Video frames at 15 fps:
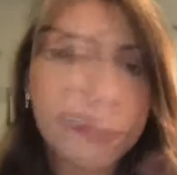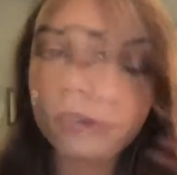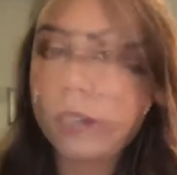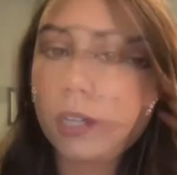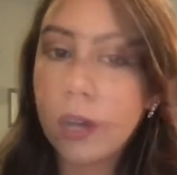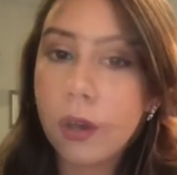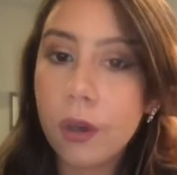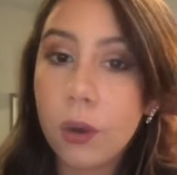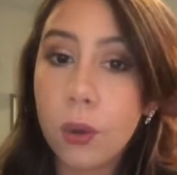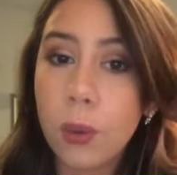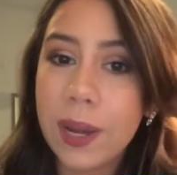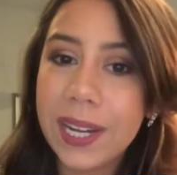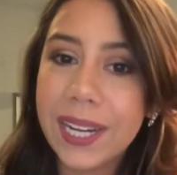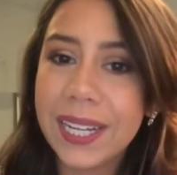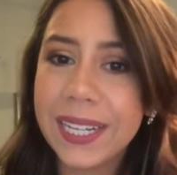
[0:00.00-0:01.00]
So,
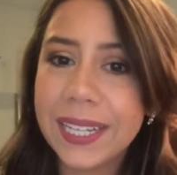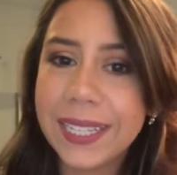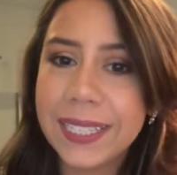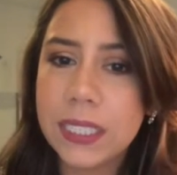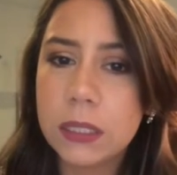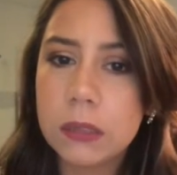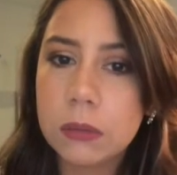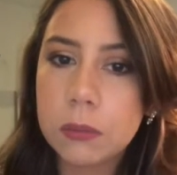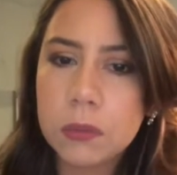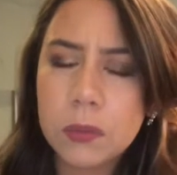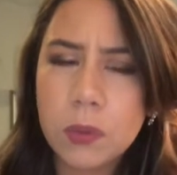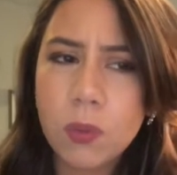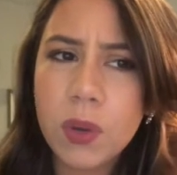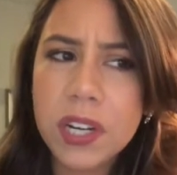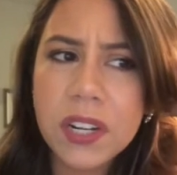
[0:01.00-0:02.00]
and
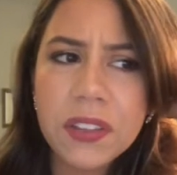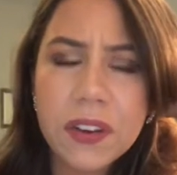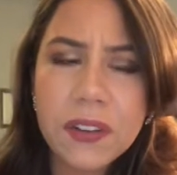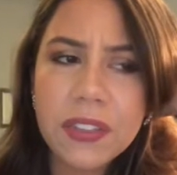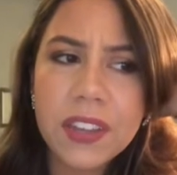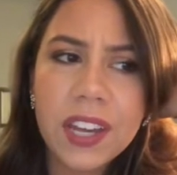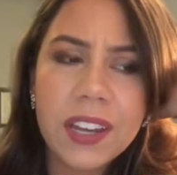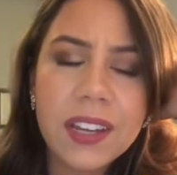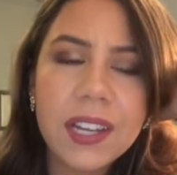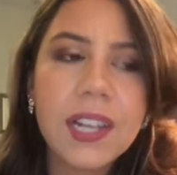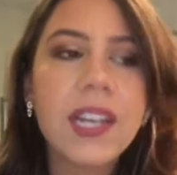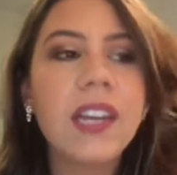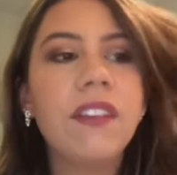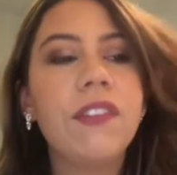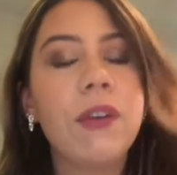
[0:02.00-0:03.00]
one other
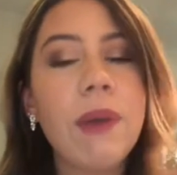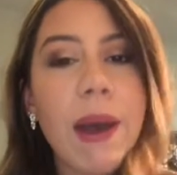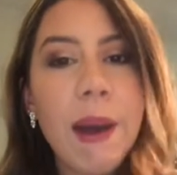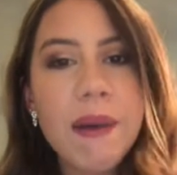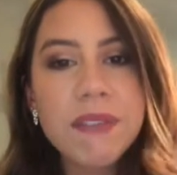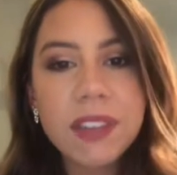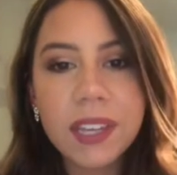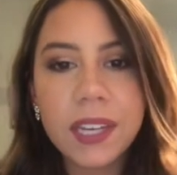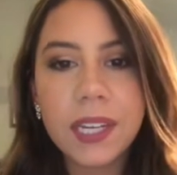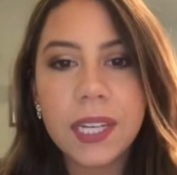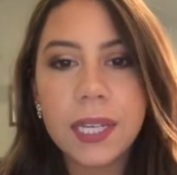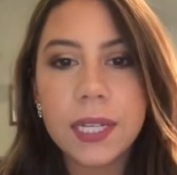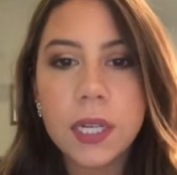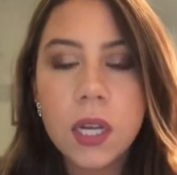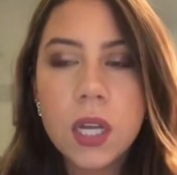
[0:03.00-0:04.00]
thing, if you have
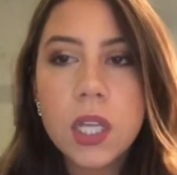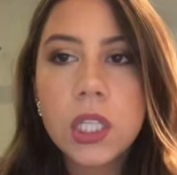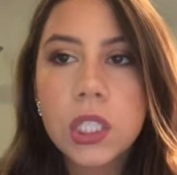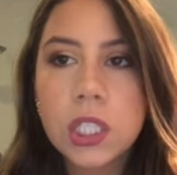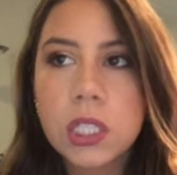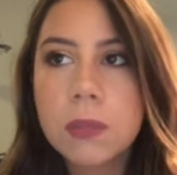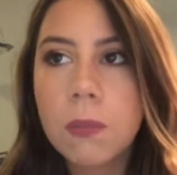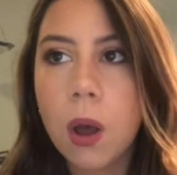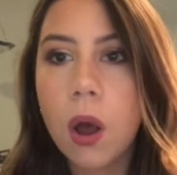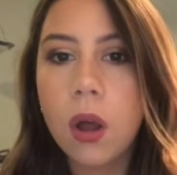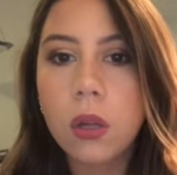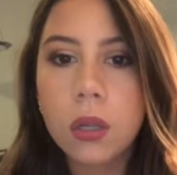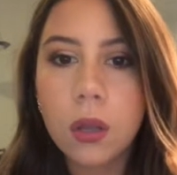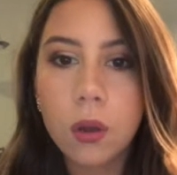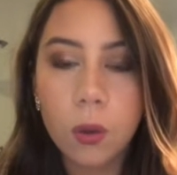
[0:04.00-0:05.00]
any
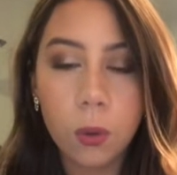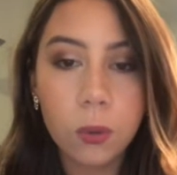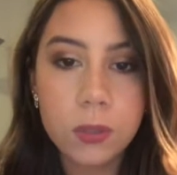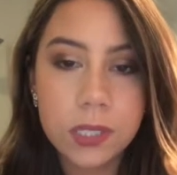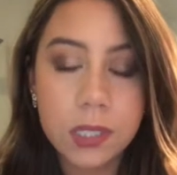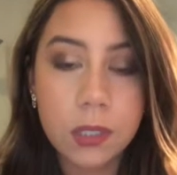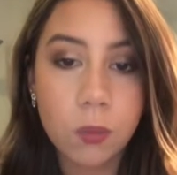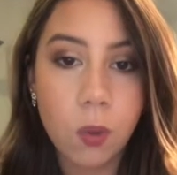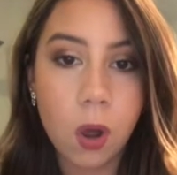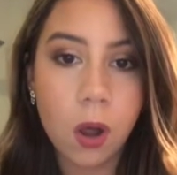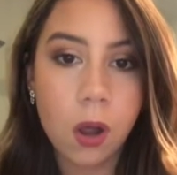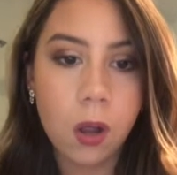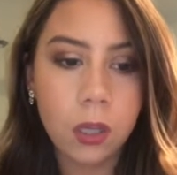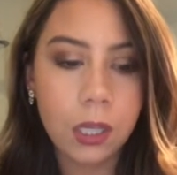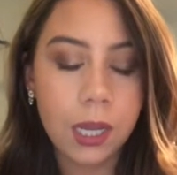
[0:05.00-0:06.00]
small holes in the
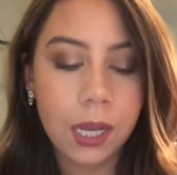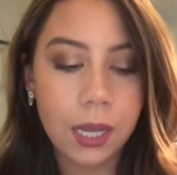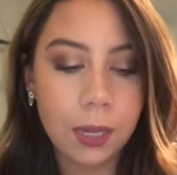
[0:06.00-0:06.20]
wall,